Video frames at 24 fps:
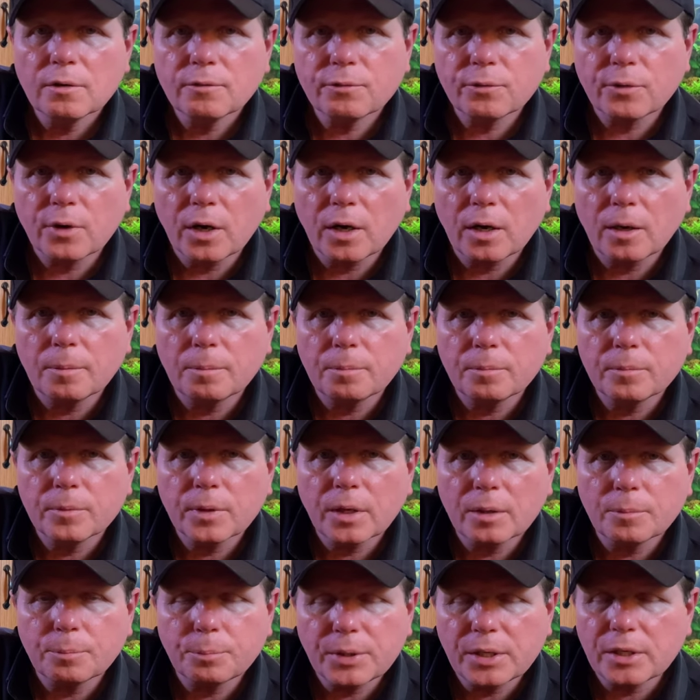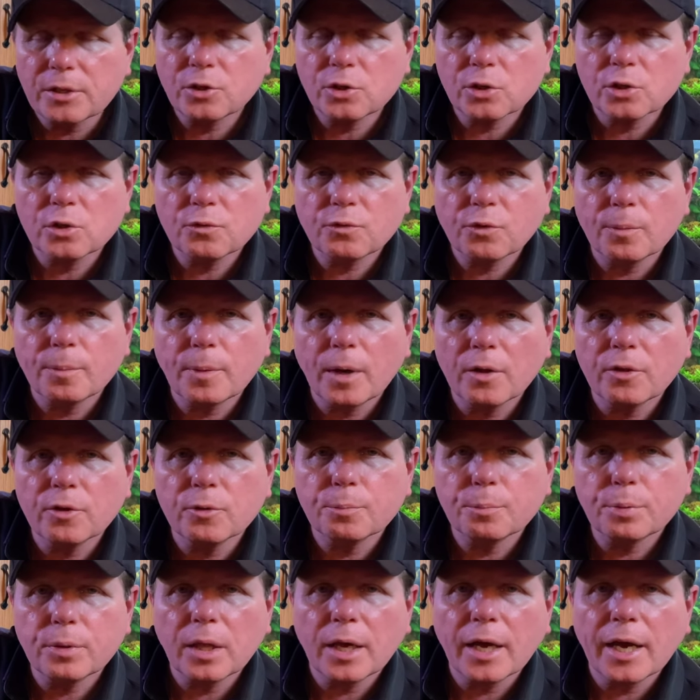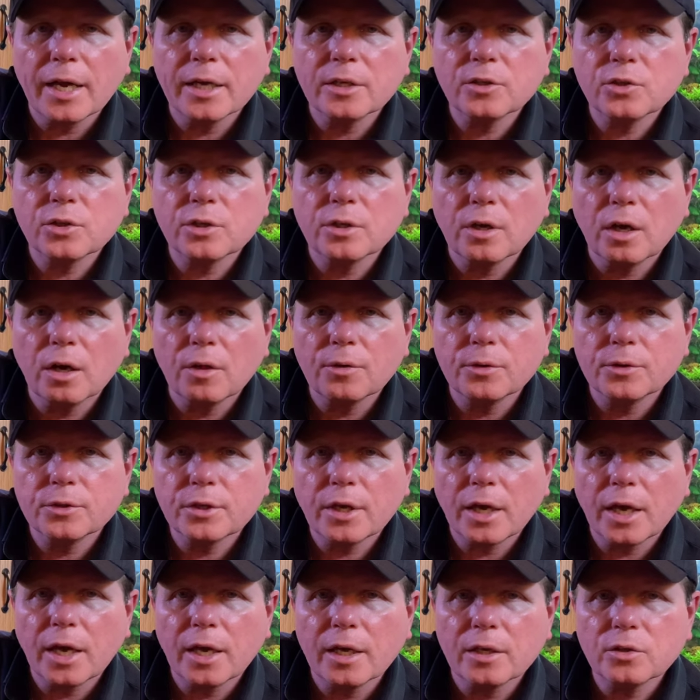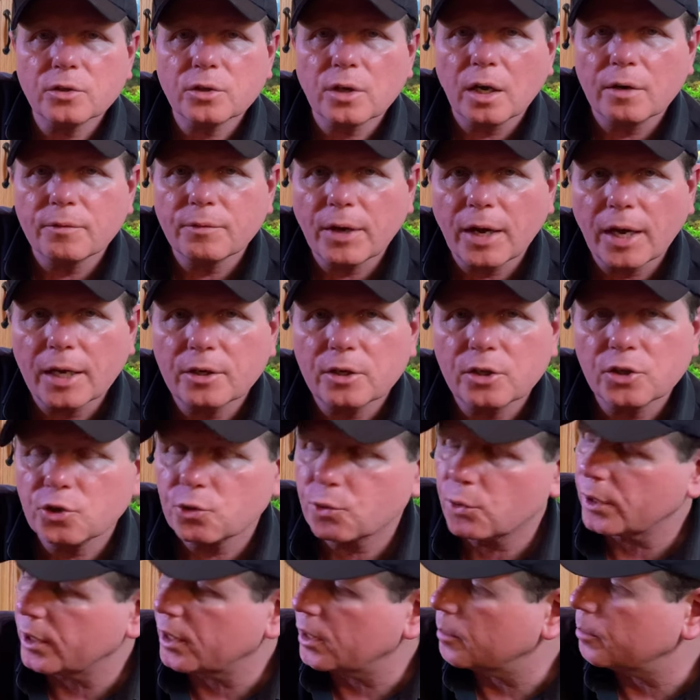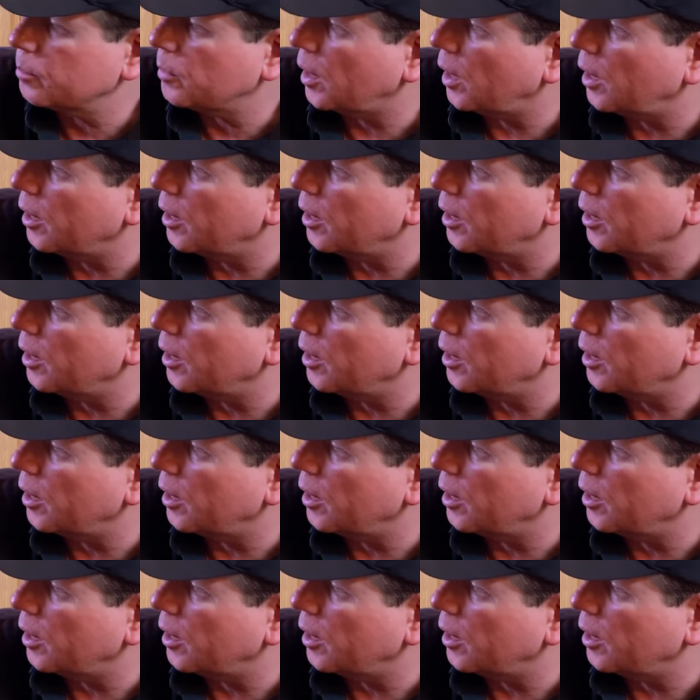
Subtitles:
from and pieces from other plants and other tanks that I've had to trim.